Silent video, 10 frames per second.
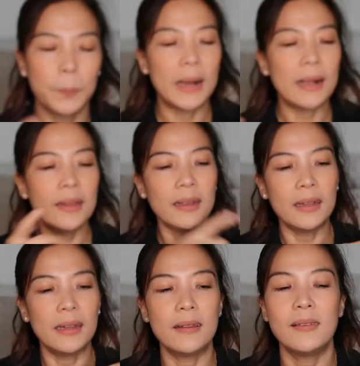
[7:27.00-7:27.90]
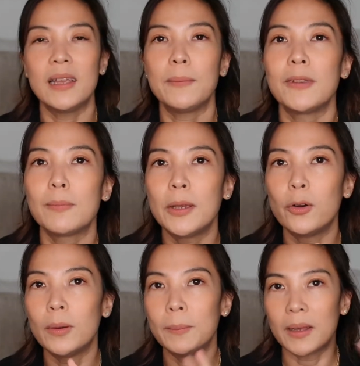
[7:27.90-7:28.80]
practically the same as my
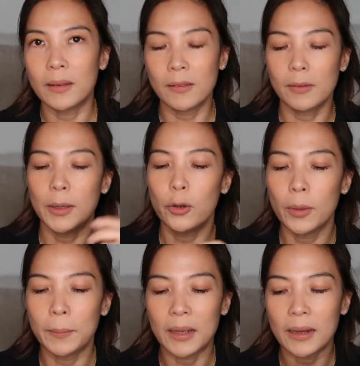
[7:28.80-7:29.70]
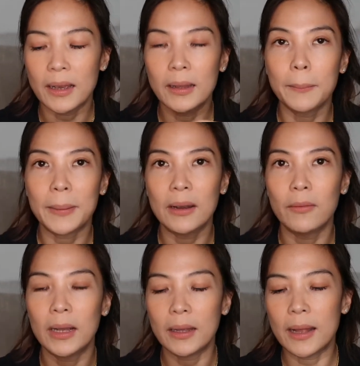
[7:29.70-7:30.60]
OM10 because my OM10 had a
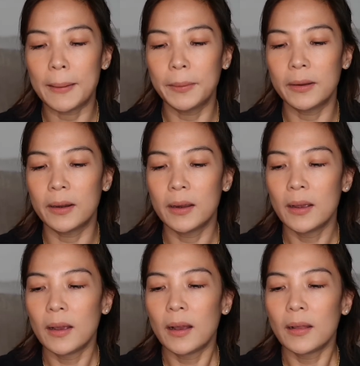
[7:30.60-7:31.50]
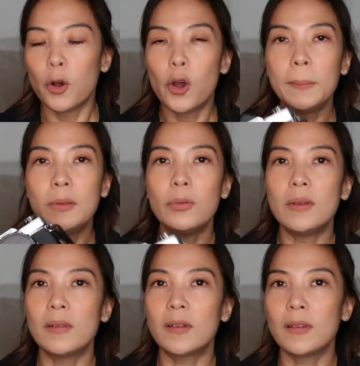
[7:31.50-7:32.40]
manual adapter. The
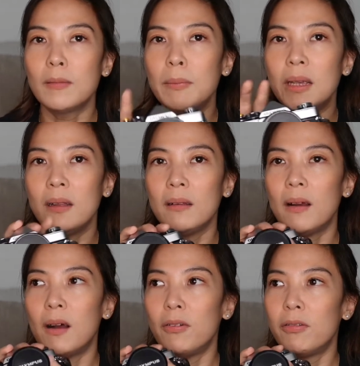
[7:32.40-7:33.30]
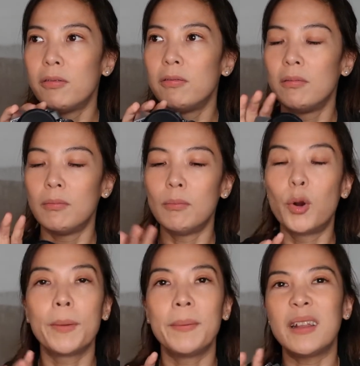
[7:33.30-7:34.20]
OM2 is just made of
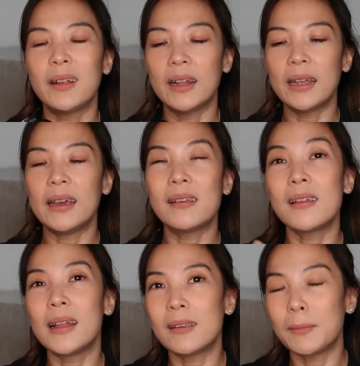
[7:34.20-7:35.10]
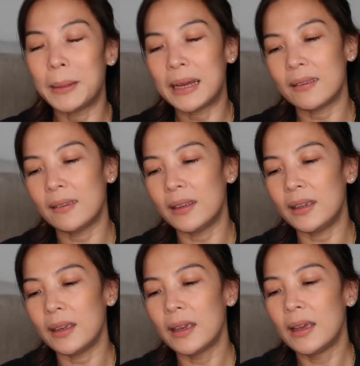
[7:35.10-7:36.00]
more metal, I guess, less
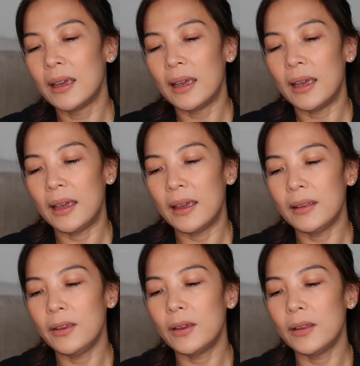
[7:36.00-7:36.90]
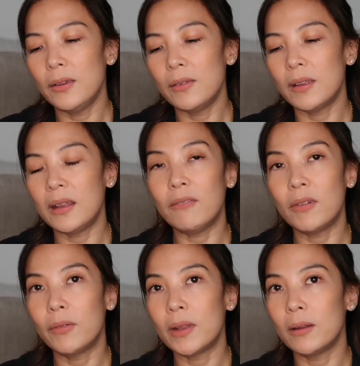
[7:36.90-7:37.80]
plastic, and you can use it
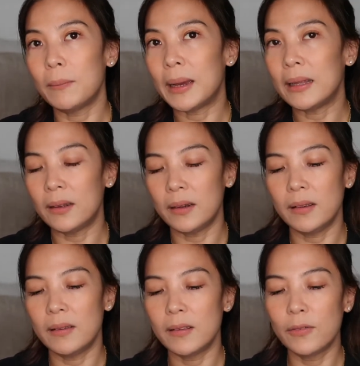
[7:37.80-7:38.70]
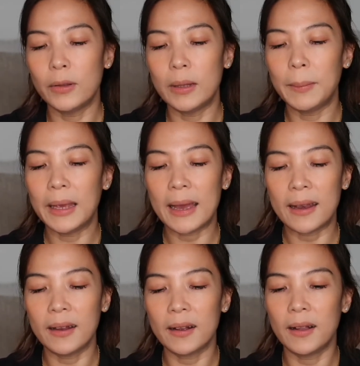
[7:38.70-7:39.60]
even without batteries. It's fully
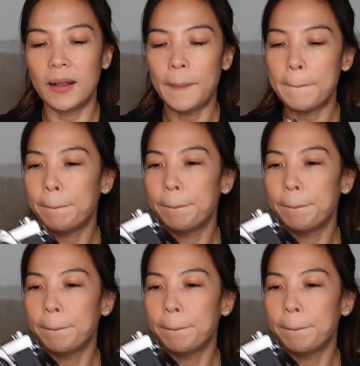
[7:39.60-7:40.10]
mechanical.